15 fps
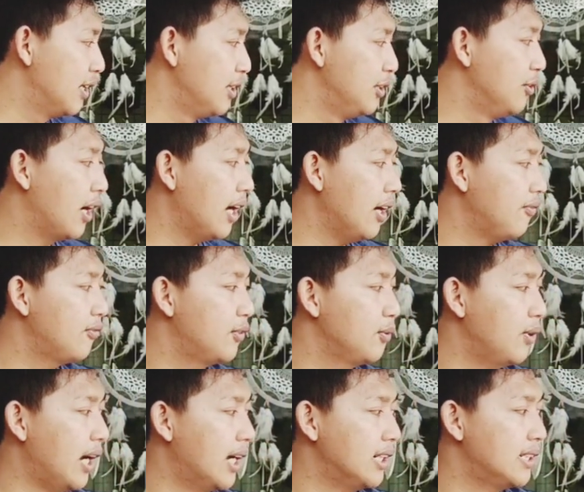you have
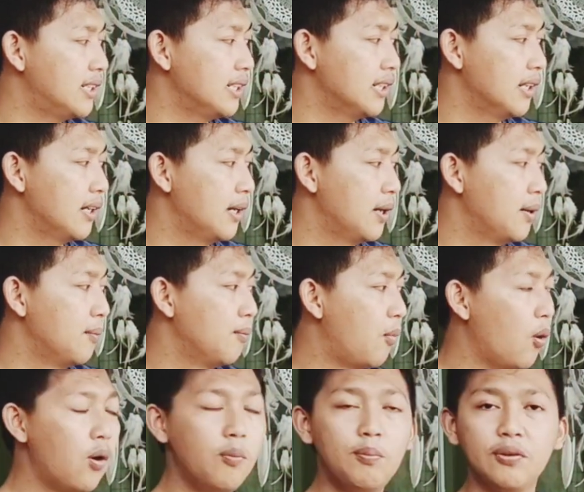to add
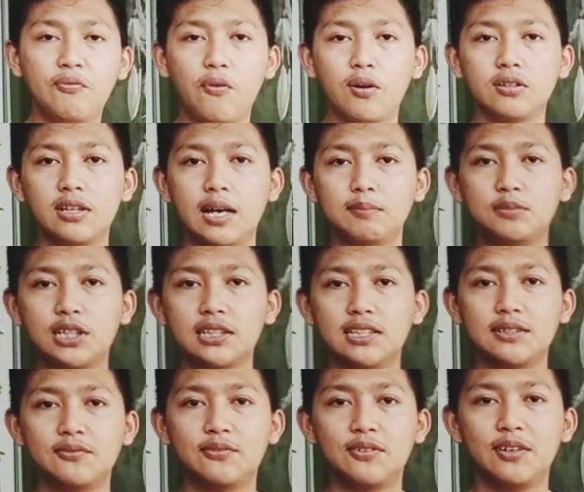more before the
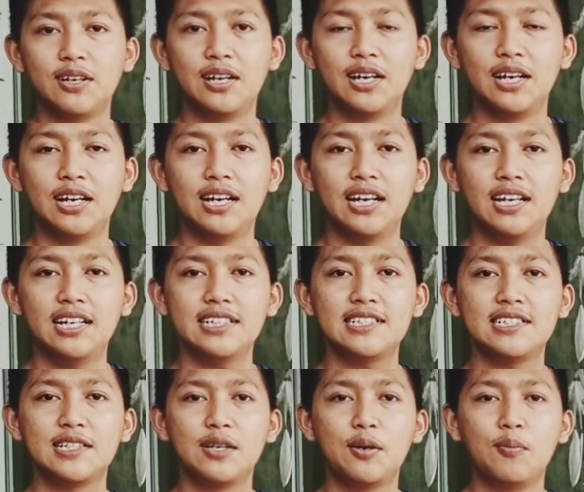adjective. It
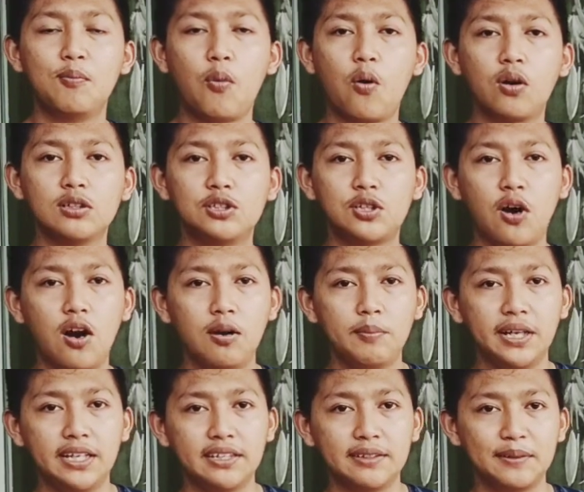is more
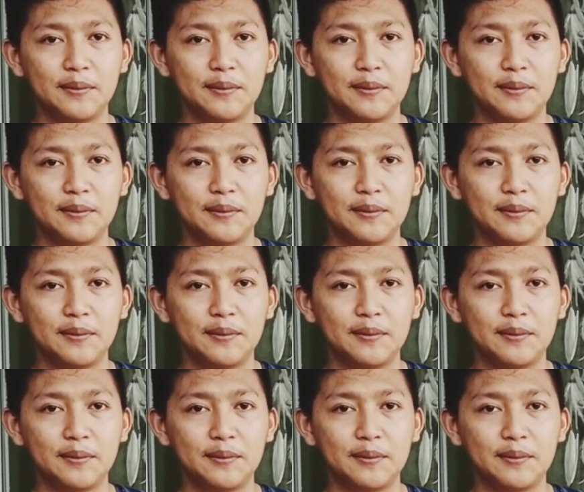charming.